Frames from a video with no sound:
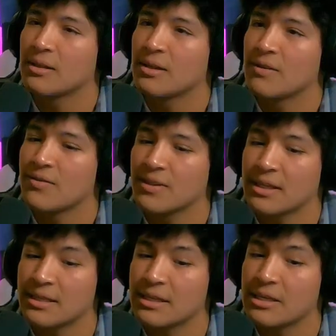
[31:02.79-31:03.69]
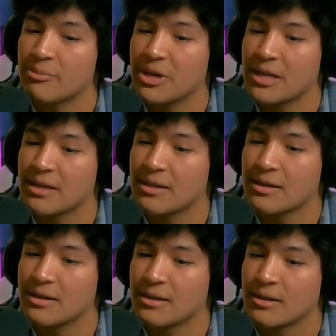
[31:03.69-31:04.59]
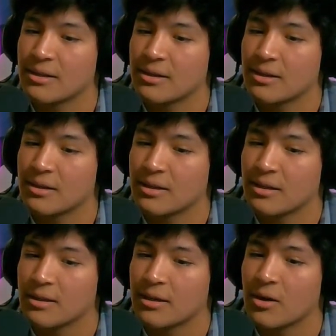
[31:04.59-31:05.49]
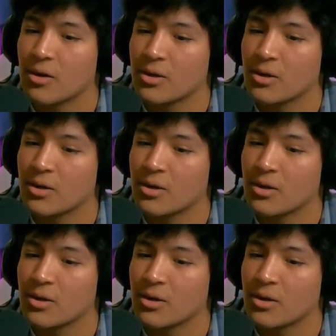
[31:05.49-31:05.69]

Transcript: If everything did depend, like on your